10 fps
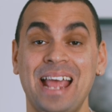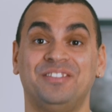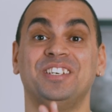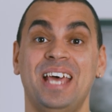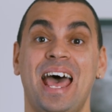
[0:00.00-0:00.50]

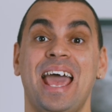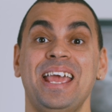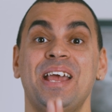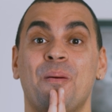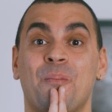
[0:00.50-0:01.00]
and
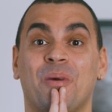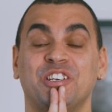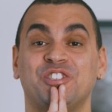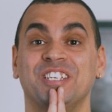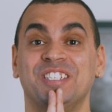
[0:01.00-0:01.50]
today
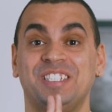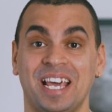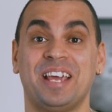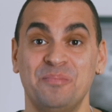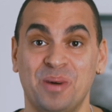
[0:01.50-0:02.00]
marks the
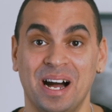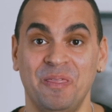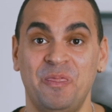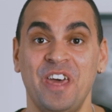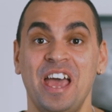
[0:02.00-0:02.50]
second
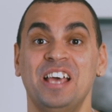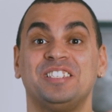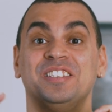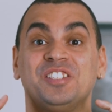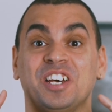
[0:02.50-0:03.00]
month
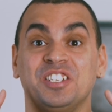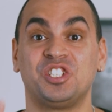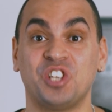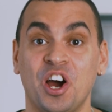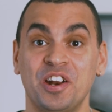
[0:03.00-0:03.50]
since I
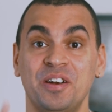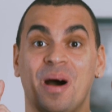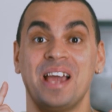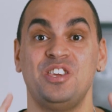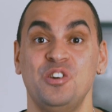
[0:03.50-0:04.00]
started
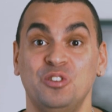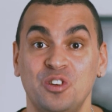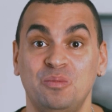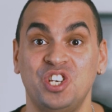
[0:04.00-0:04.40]
my YouTube